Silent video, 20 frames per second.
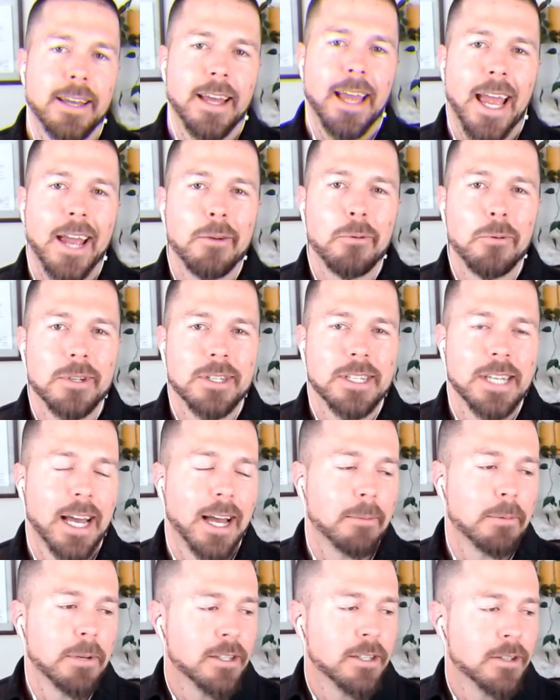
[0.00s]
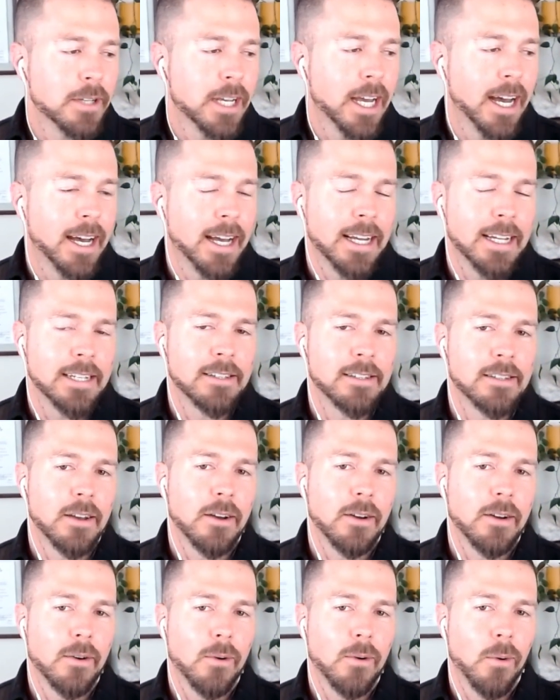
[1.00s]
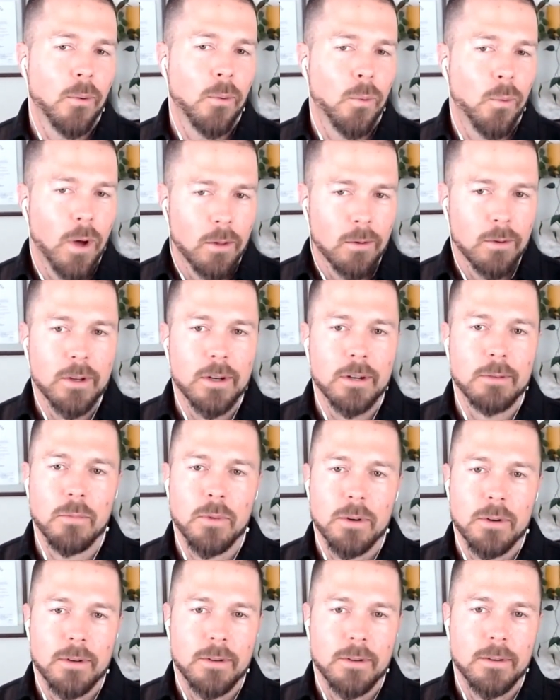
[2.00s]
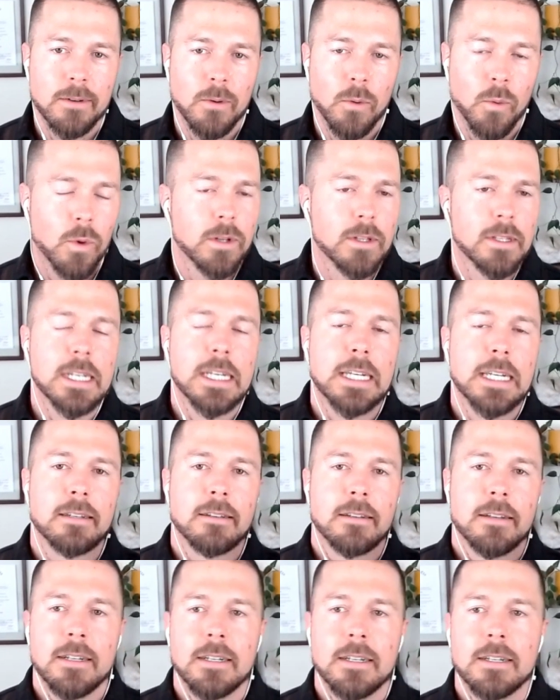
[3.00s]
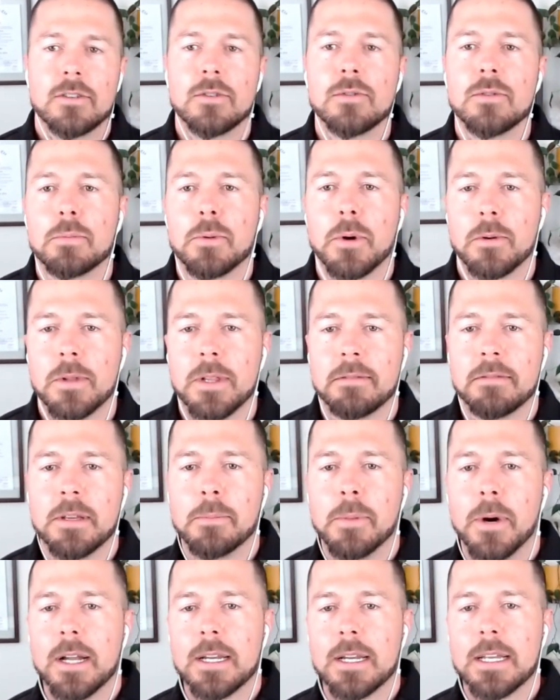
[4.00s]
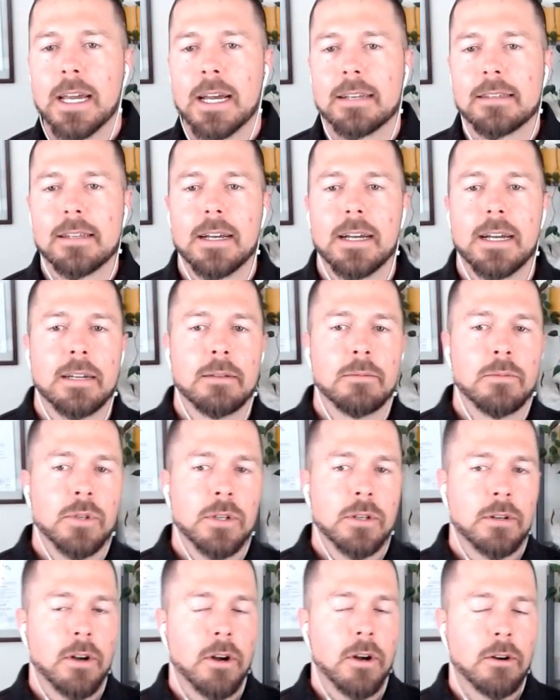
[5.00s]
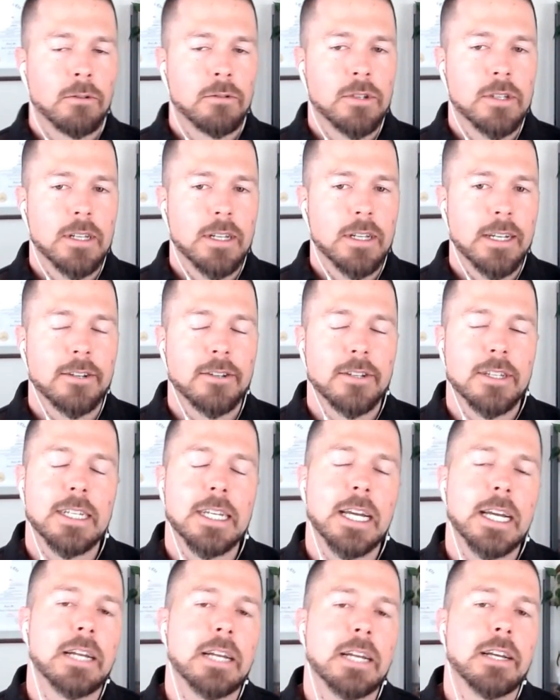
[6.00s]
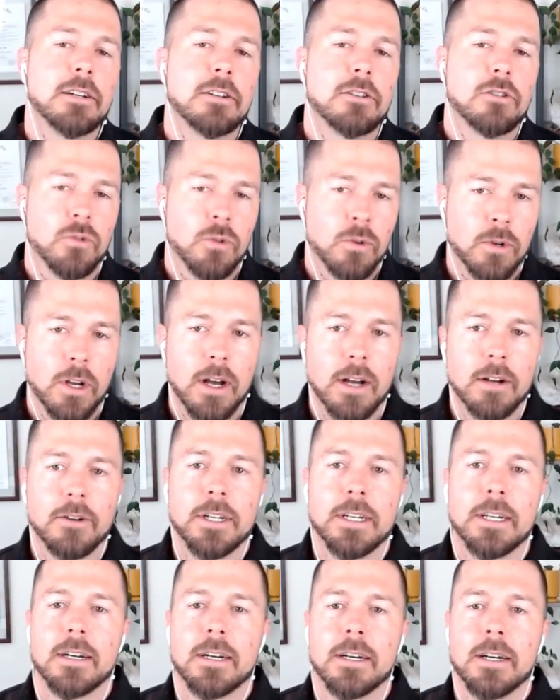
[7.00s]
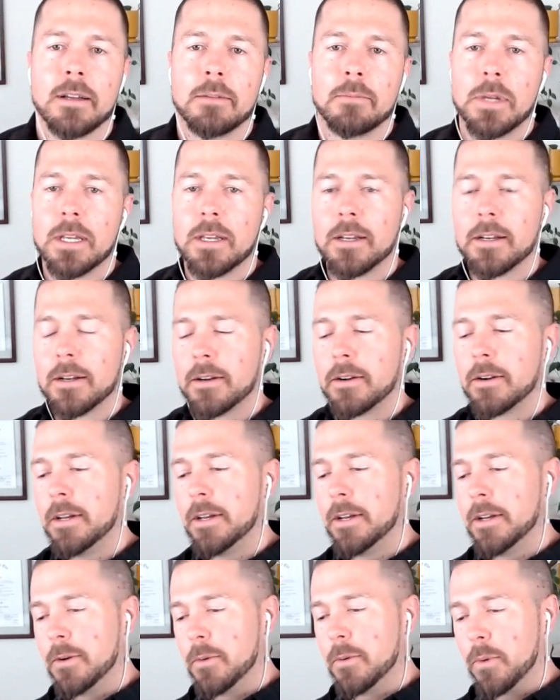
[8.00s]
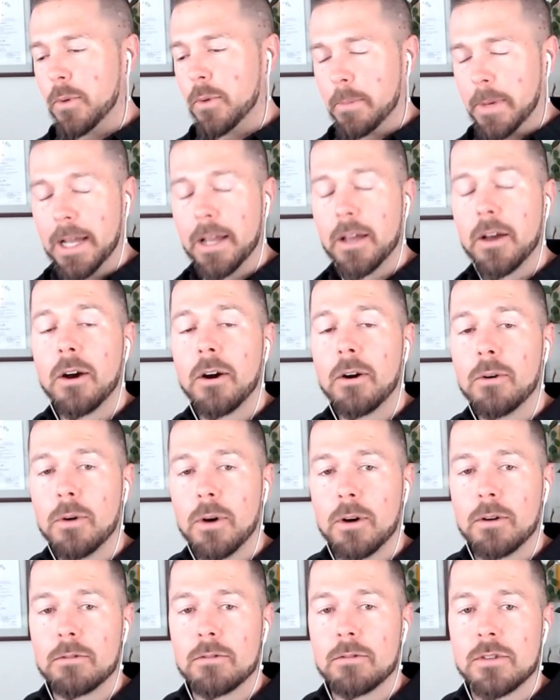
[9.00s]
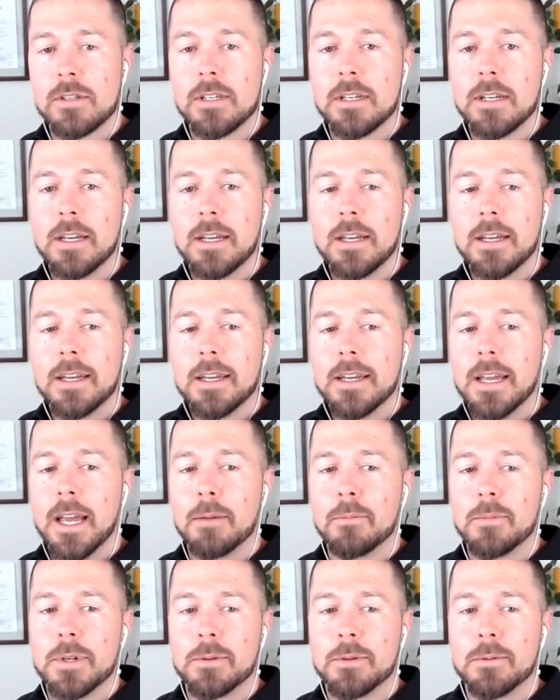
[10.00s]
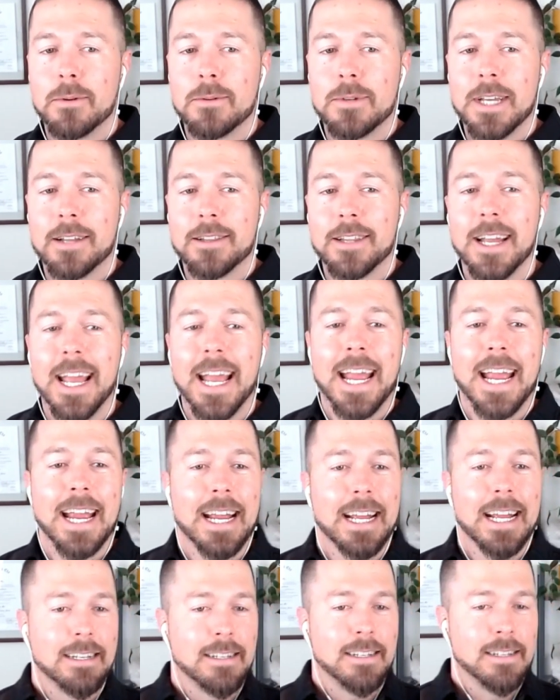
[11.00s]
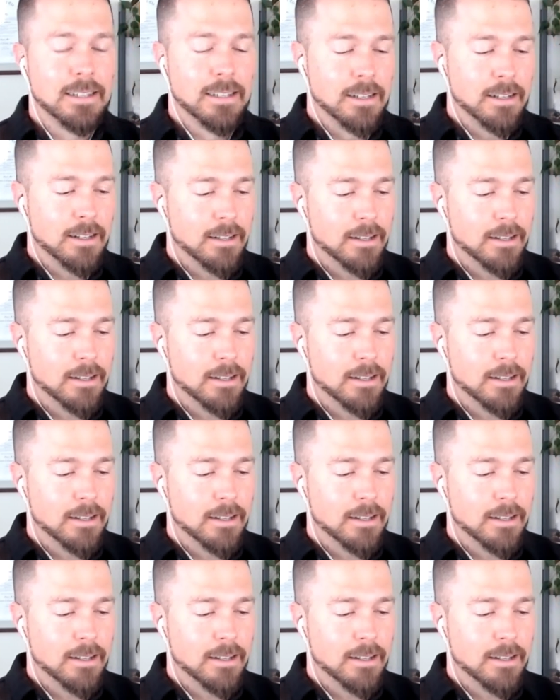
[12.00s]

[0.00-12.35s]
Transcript: Hey, what's happening, you guys? Welcome once again to the Proclivity Podcast. I am your host here today, Joey Cochran. I'm here with my co host, Emily Rodella, and